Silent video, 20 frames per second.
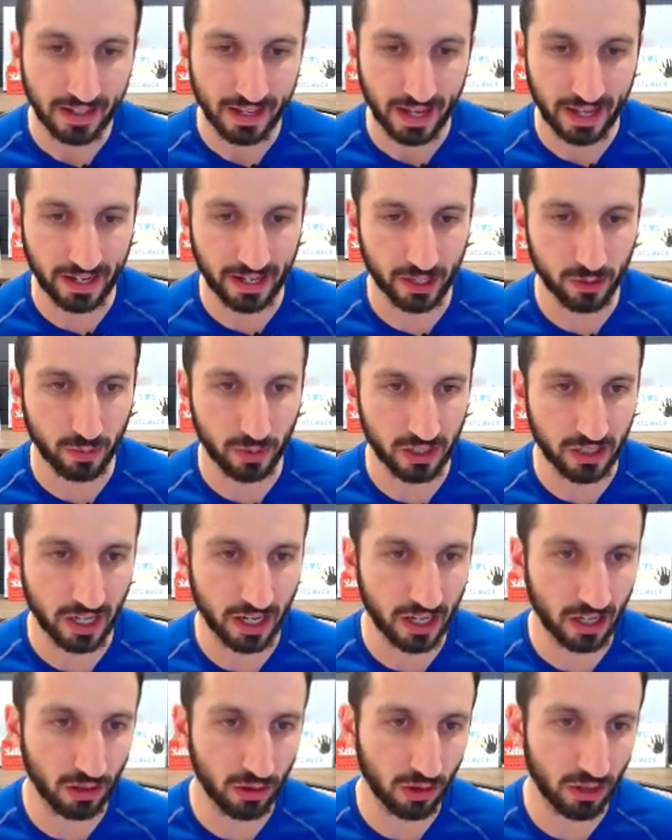And as we
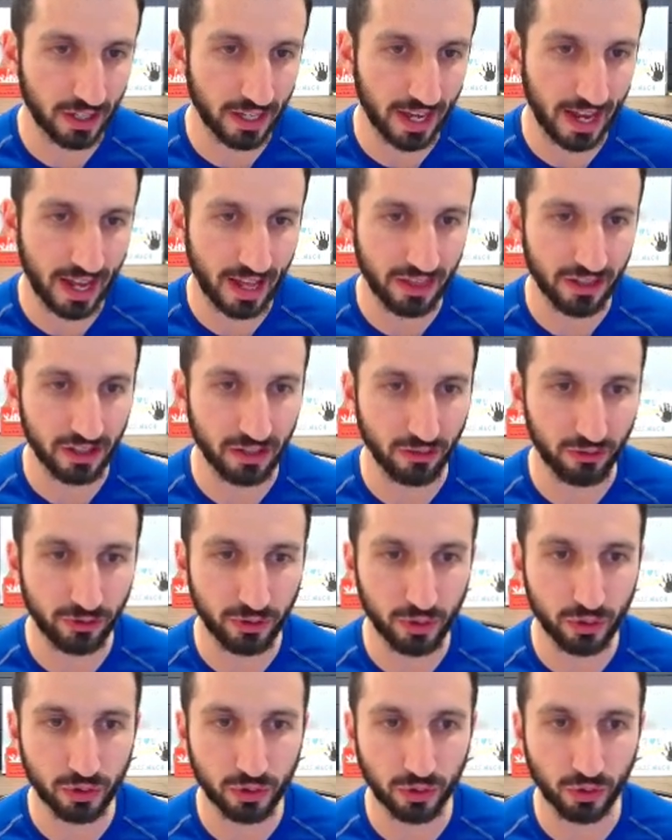take a look at the
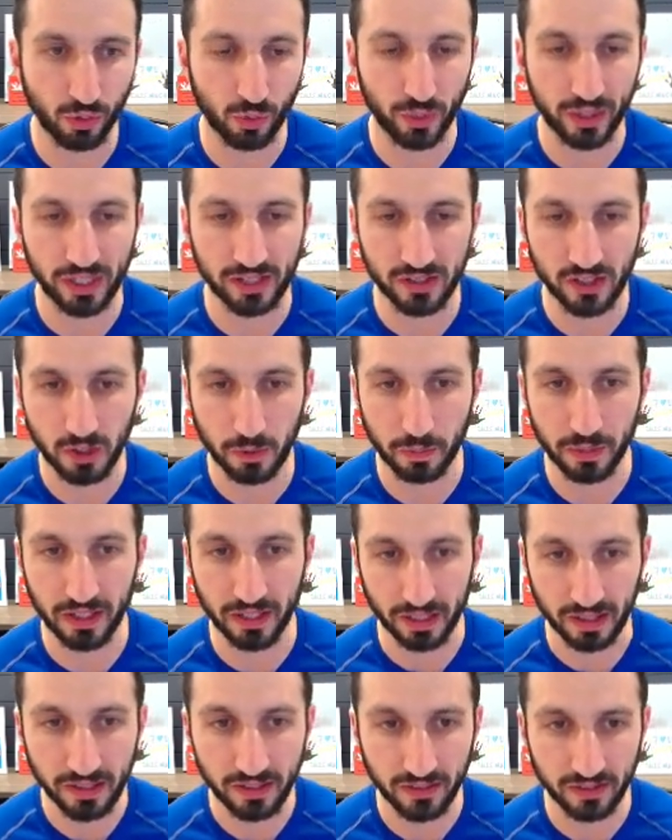future wind
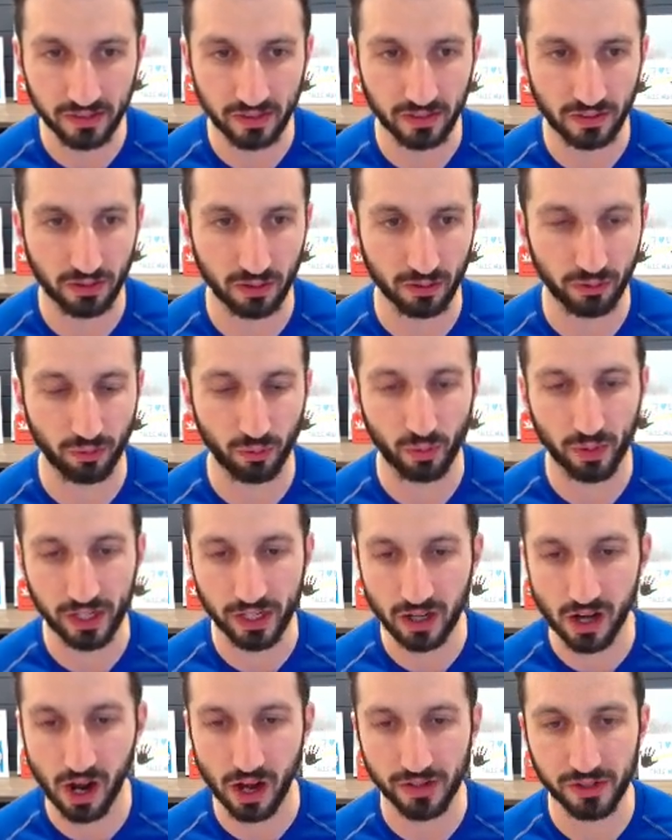speeds, this is a
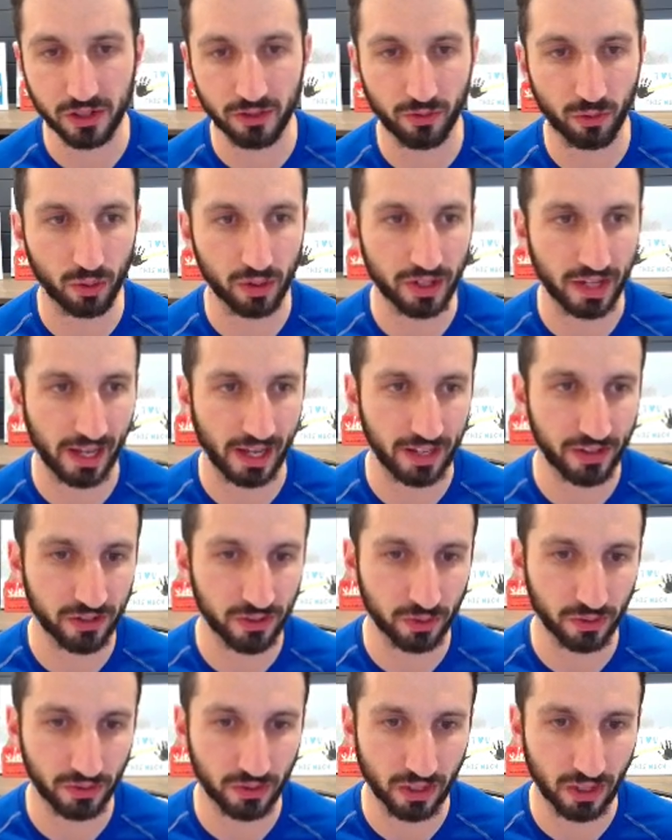wind gust forecast,
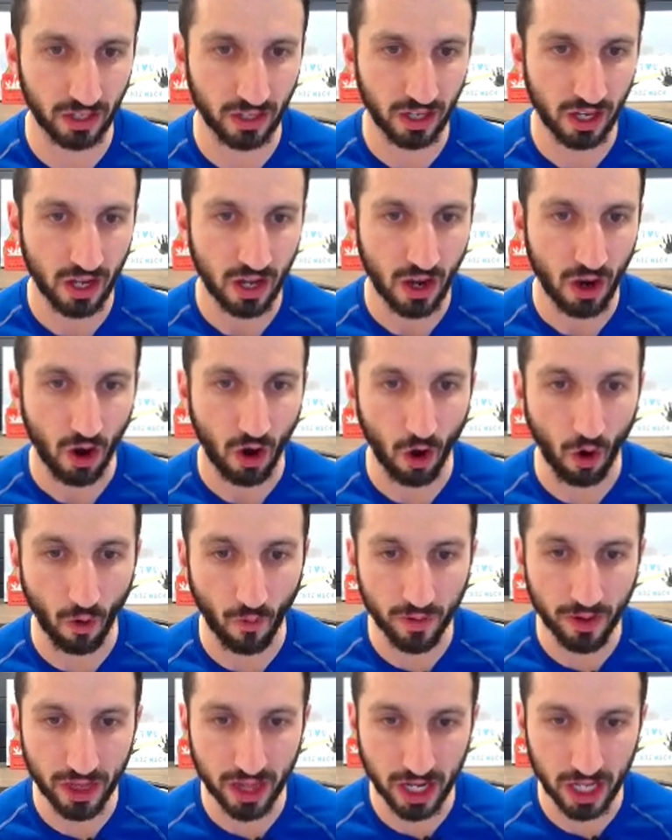you'll see
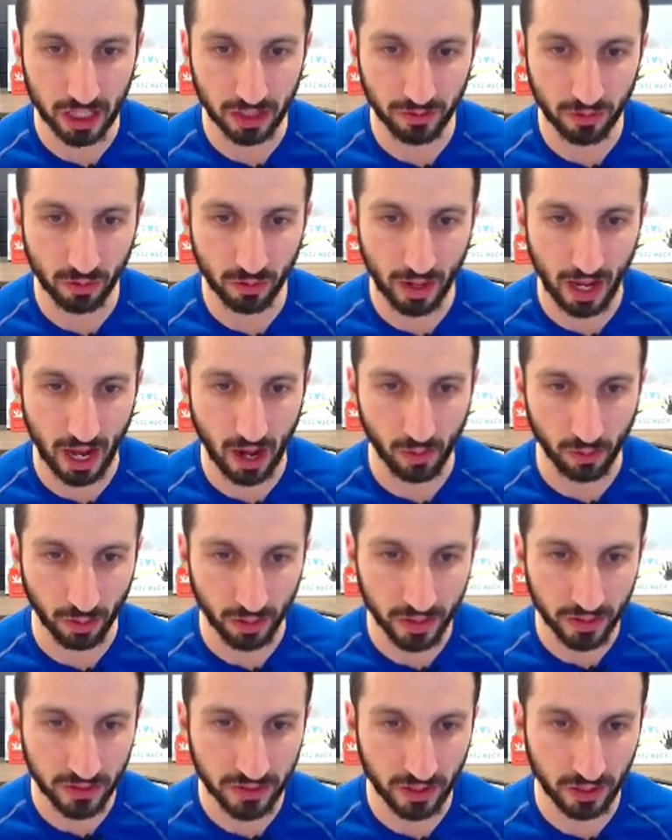over the next few
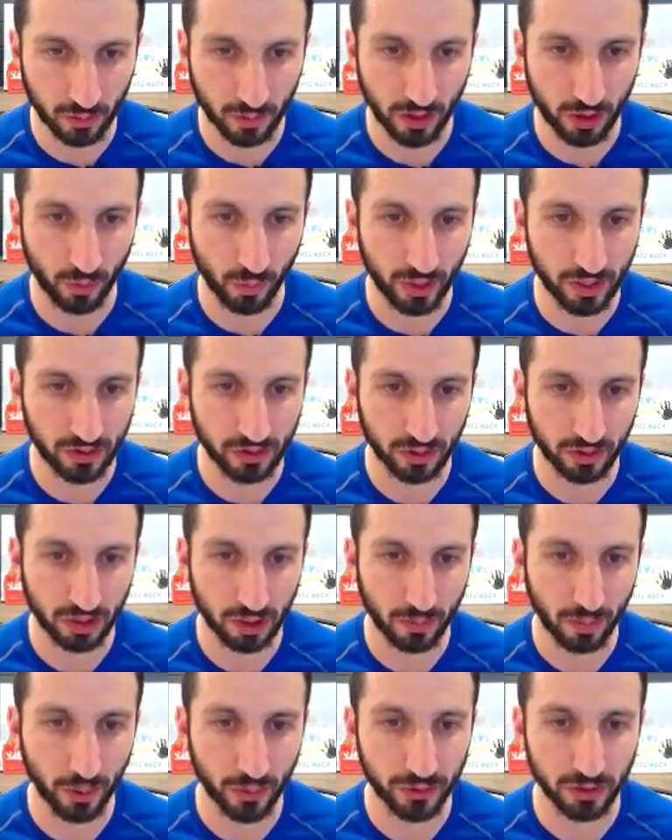hours is when the winds are
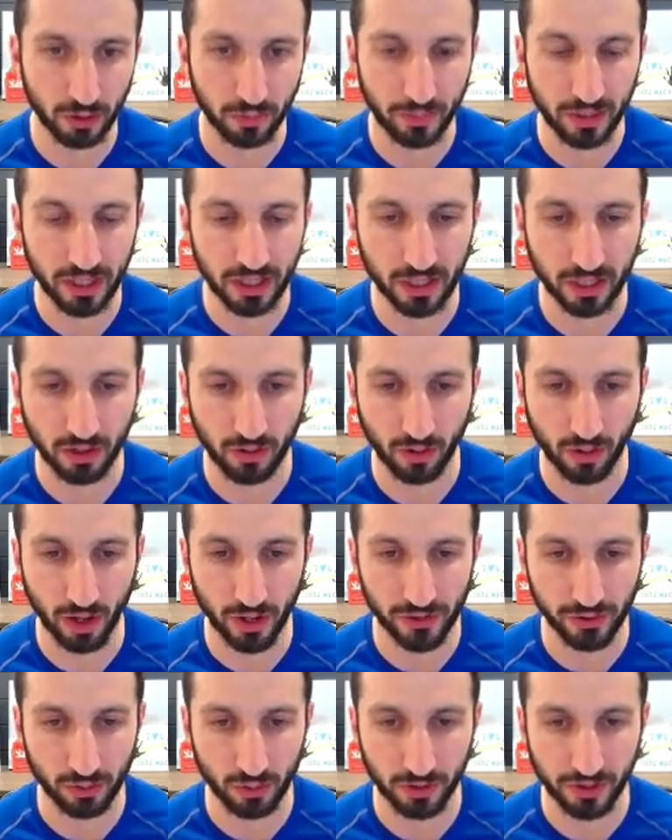supposed to peak
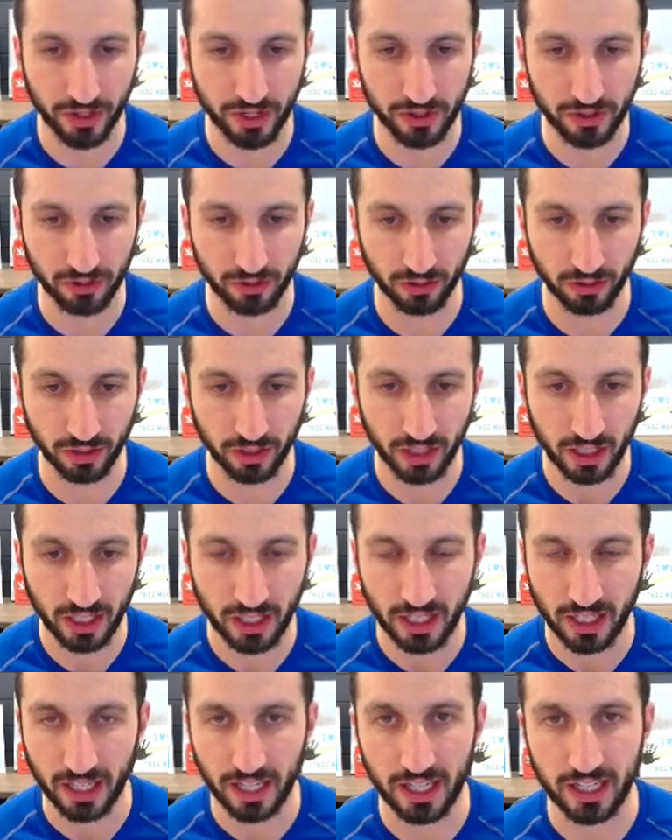across northeastern
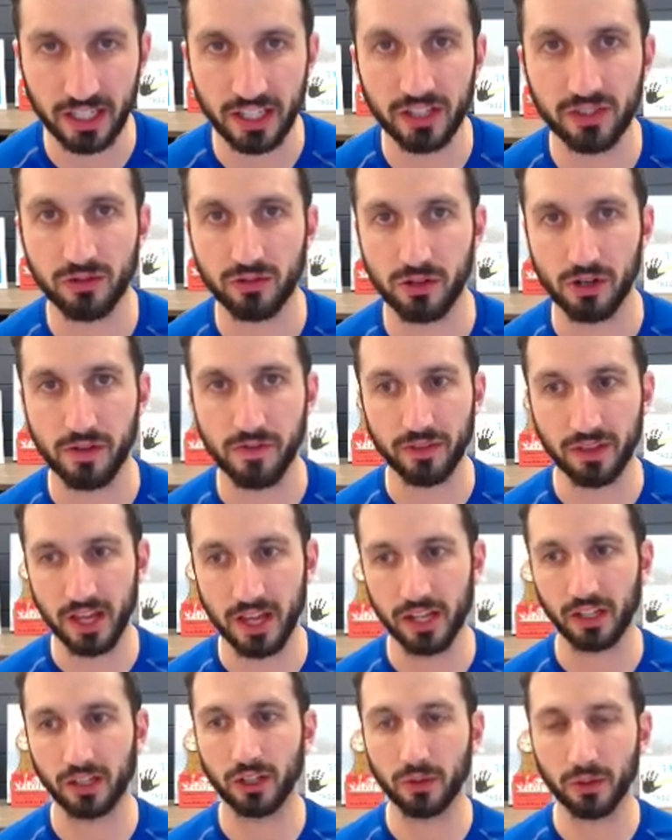and eastern Newfoundland,
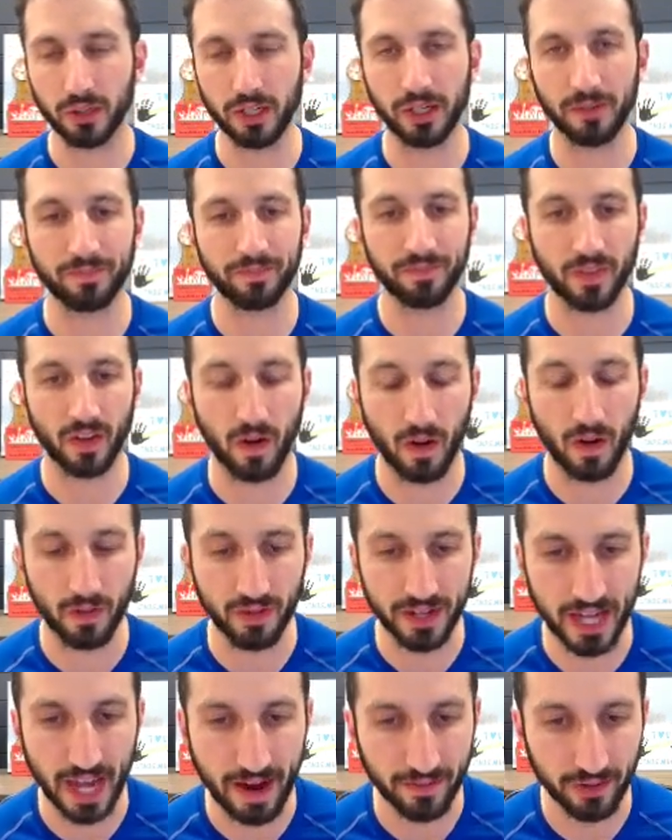including on
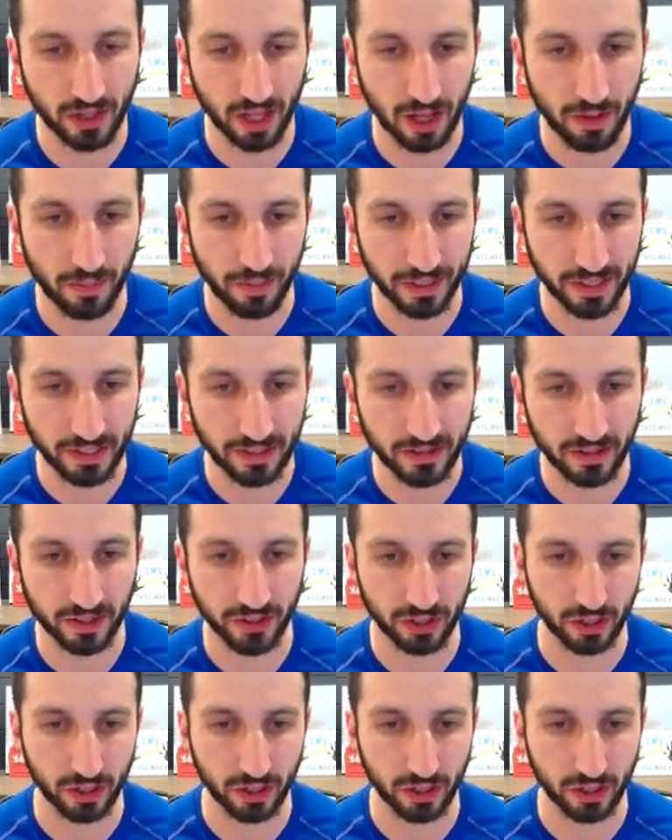the Avalon Peninsula.